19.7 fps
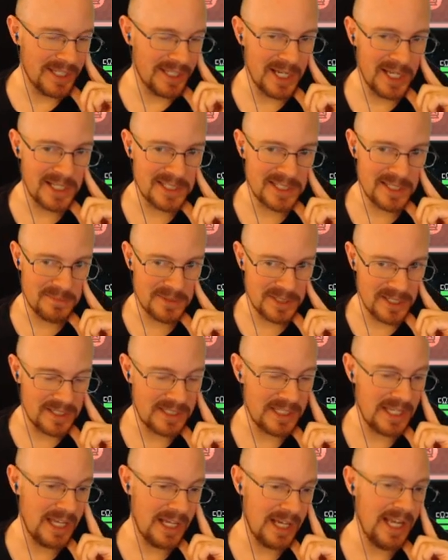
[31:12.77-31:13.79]
Nice, says.
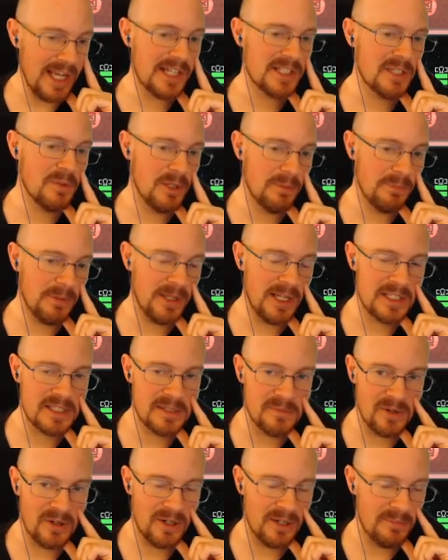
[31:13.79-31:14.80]
Yeah, I actually want to play it
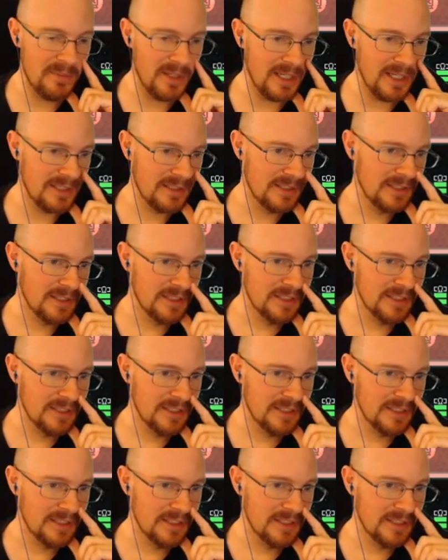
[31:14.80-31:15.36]
some more, but